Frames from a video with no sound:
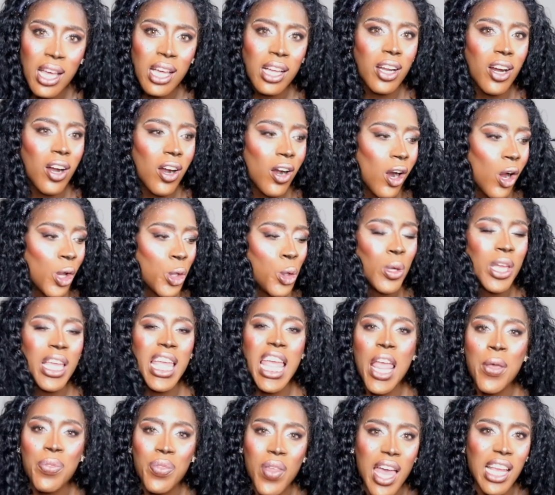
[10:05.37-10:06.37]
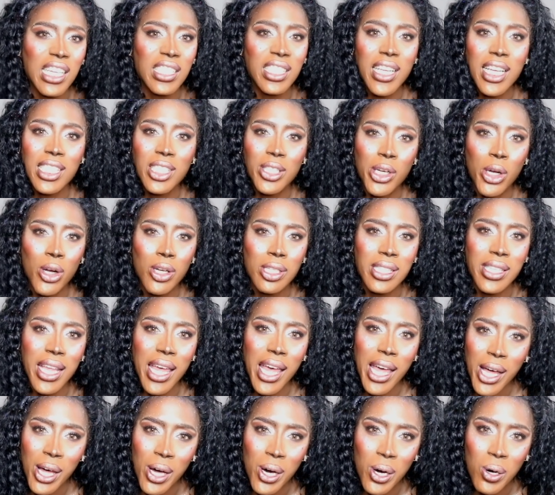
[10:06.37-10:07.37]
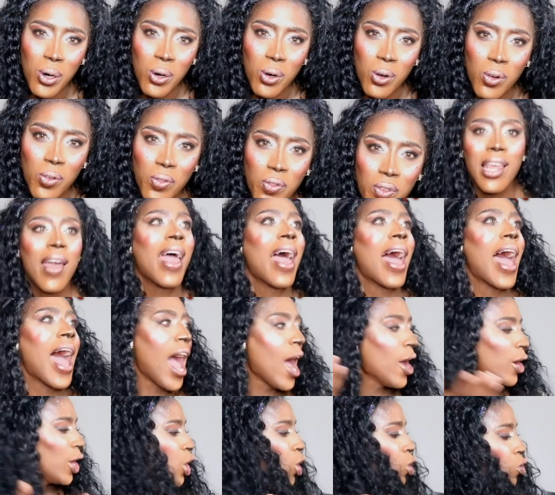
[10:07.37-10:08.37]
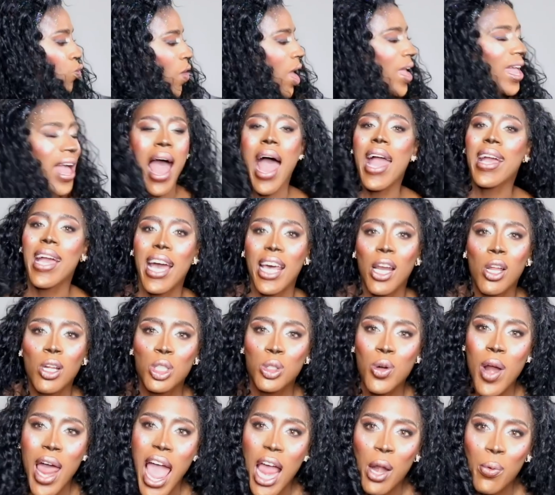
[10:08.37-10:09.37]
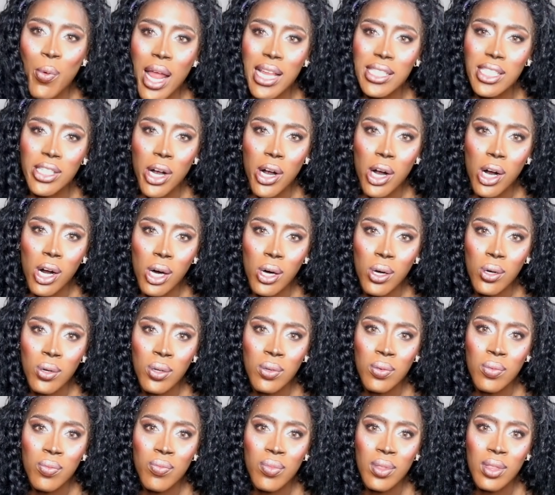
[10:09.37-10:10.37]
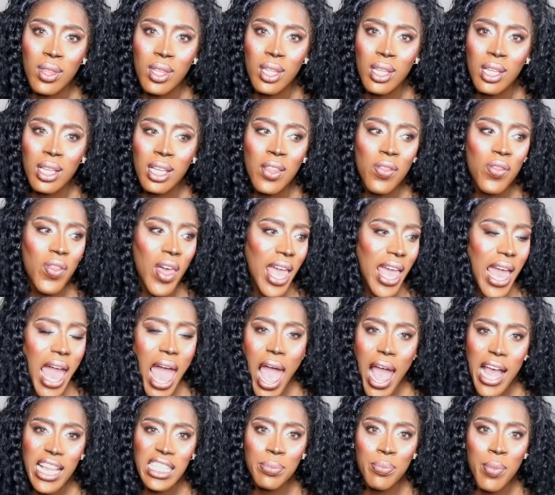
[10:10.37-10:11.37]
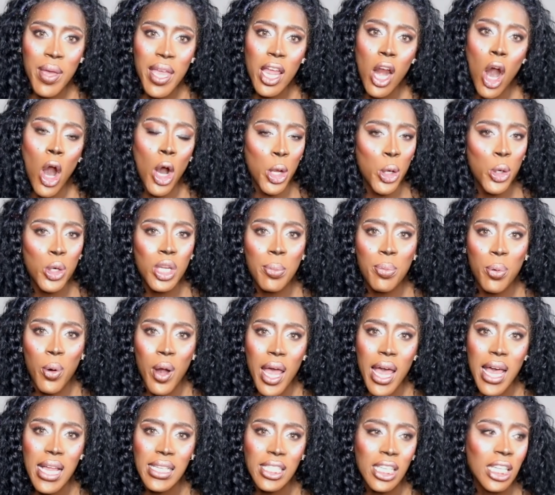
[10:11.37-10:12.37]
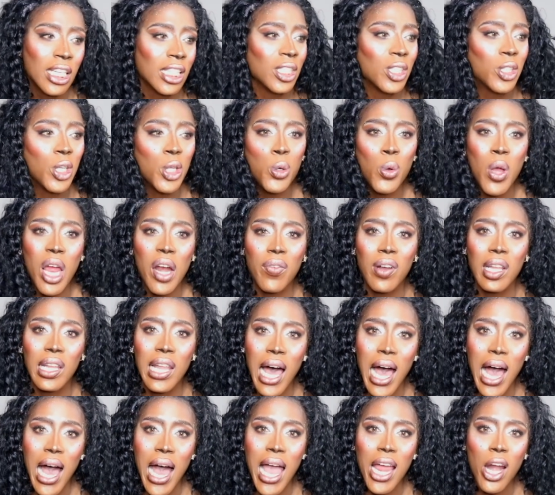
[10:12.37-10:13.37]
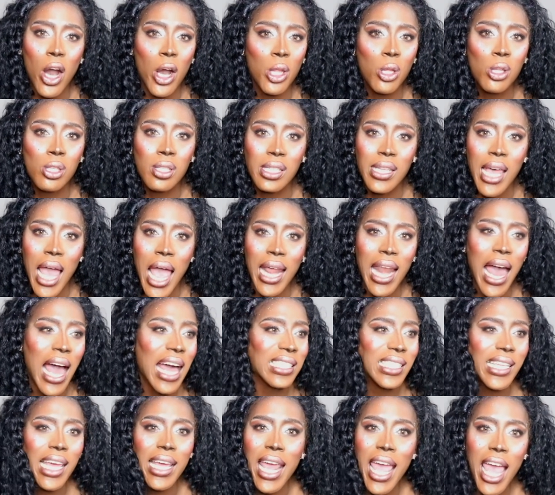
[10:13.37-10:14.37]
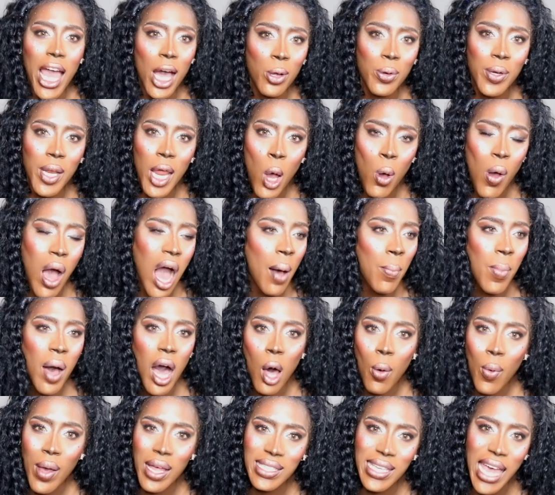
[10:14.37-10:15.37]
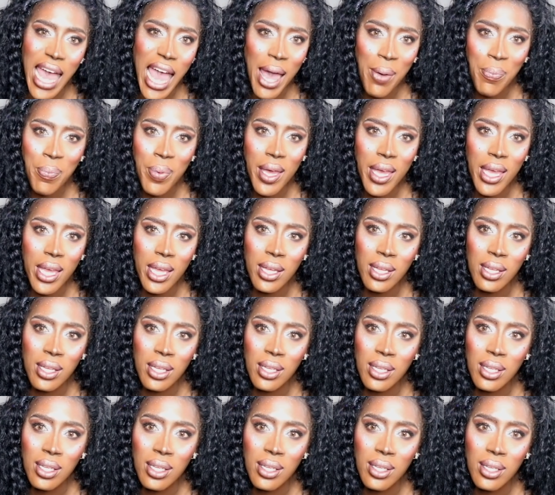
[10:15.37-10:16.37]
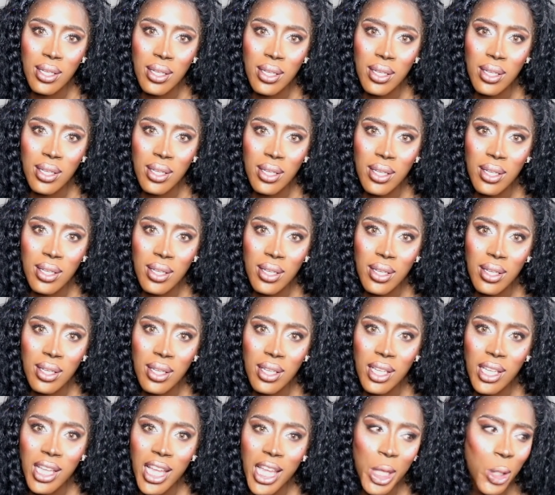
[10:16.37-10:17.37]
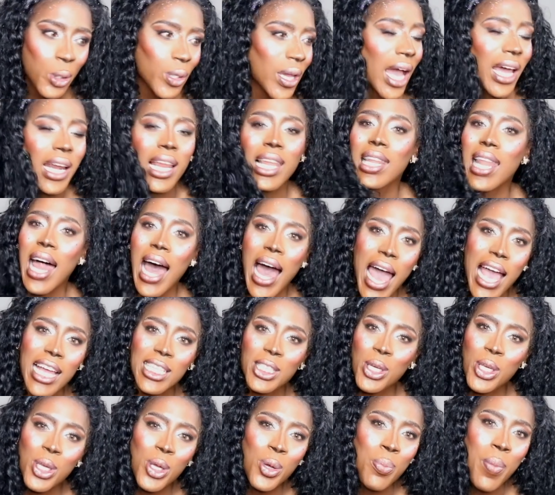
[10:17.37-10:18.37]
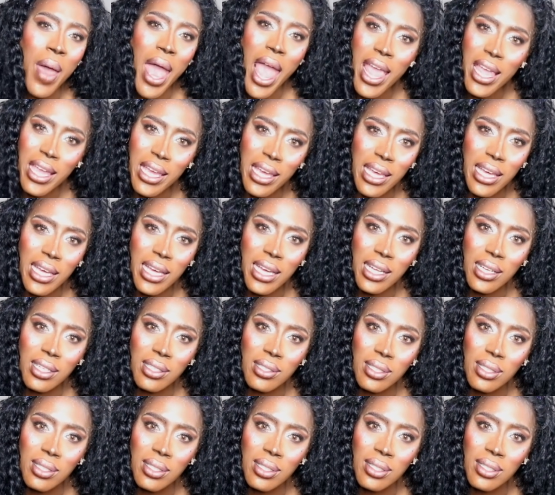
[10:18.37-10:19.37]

Girl, you keep that shit to yourself. How do you think I got on Drag Race, girl? They asked me, are you depressed? Do you ever lie? Are you sad? I said, hell no, I'm always happy. You gotta lie till you make it.